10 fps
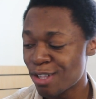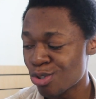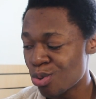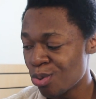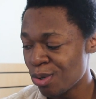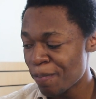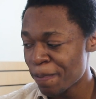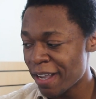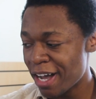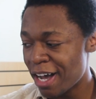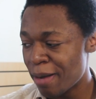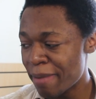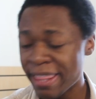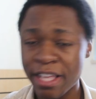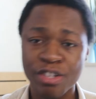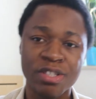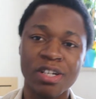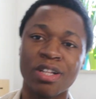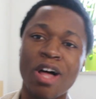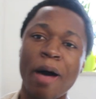it's cool. Um, and they just
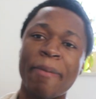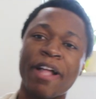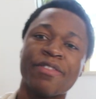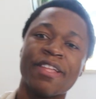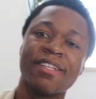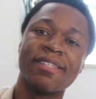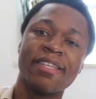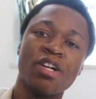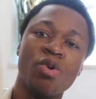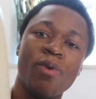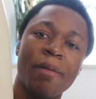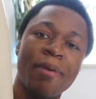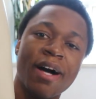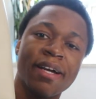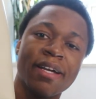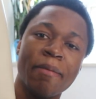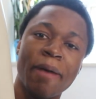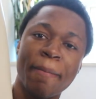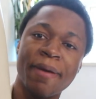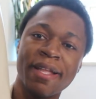look a lot better than a single welt pocket, in
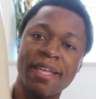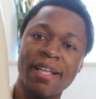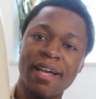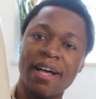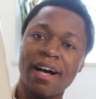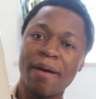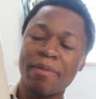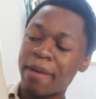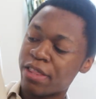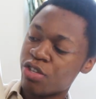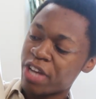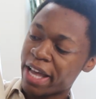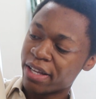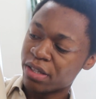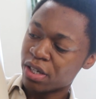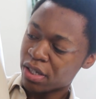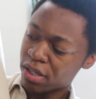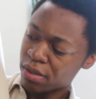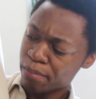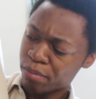my opinion. Um, they make the jacket look
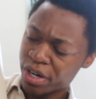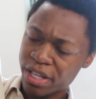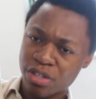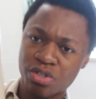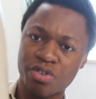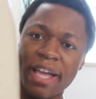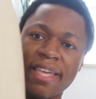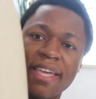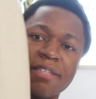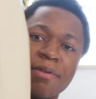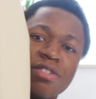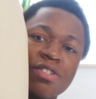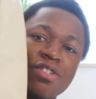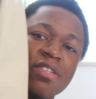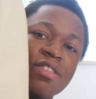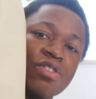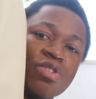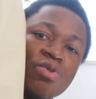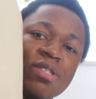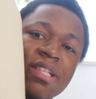pretty striking, especially since you see these
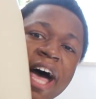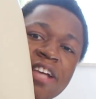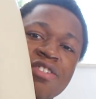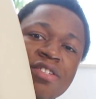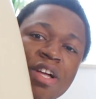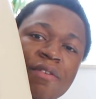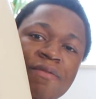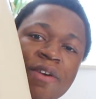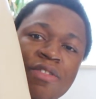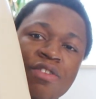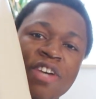two slashes on the front of the